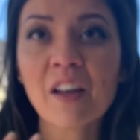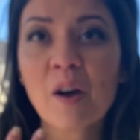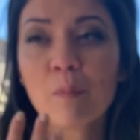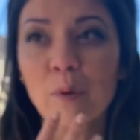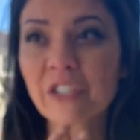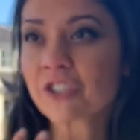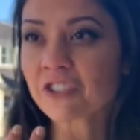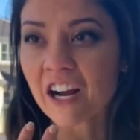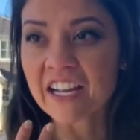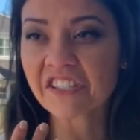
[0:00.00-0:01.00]

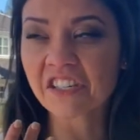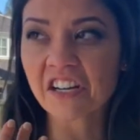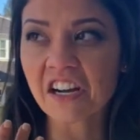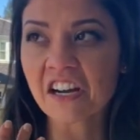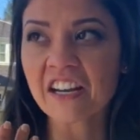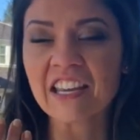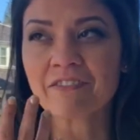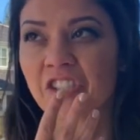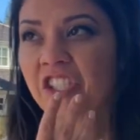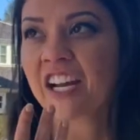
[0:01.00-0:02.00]
moisturizer, even
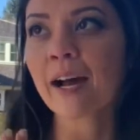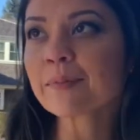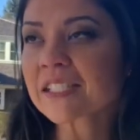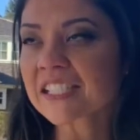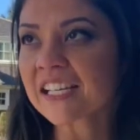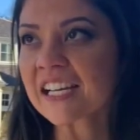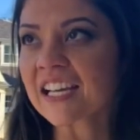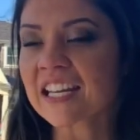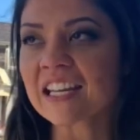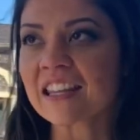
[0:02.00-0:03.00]
chapstick,
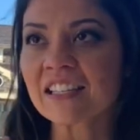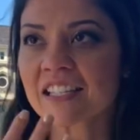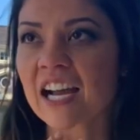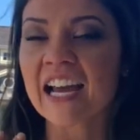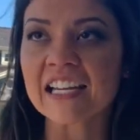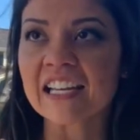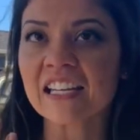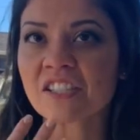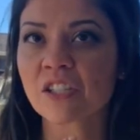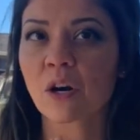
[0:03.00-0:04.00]
anything to kind of get it
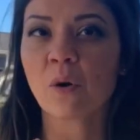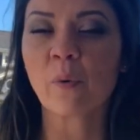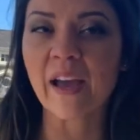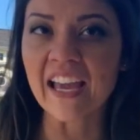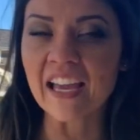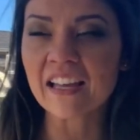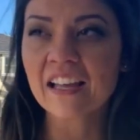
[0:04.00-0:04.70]
to go away.